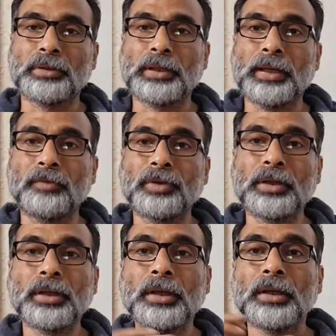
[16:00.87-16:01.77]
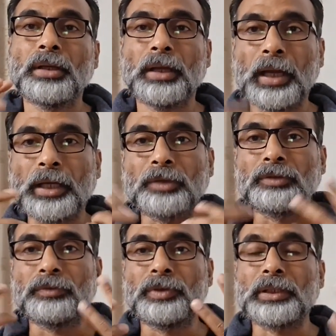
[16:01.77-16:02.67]
level, and
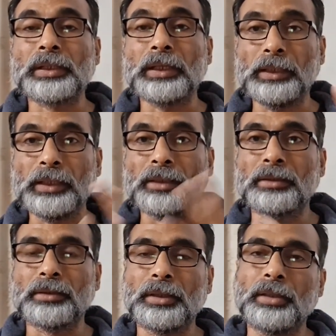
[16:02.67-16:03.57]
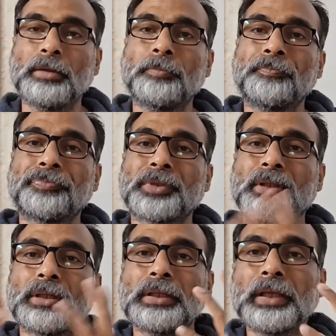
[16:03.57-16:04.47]
we will create a
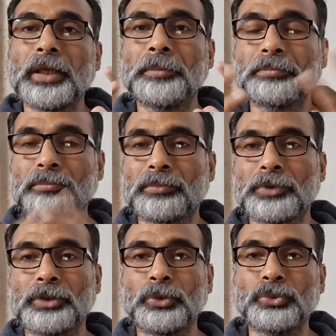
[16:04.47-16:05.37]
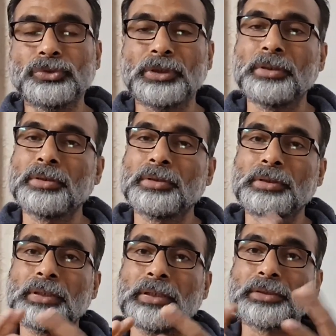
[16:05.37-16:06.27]
game using
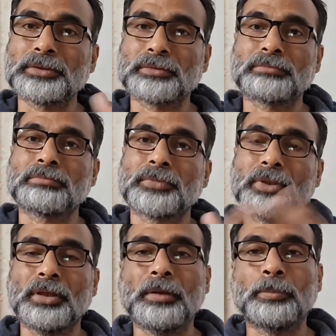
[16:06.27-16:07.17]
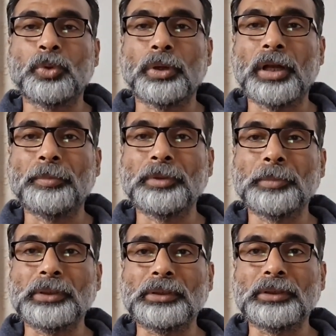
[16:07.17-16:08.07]
these programming
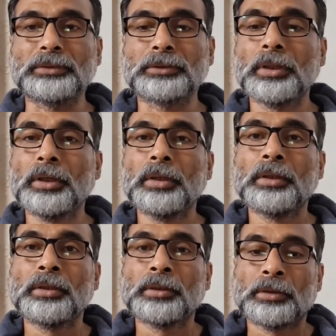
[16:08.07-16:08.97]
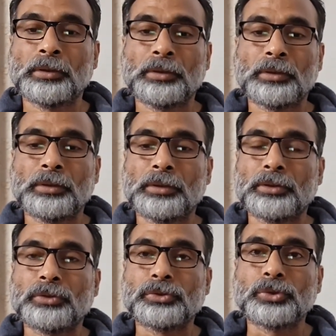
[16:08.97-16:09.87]
methods.
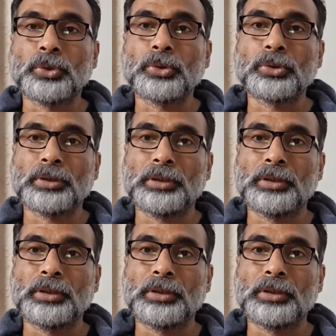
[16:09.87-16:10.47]
So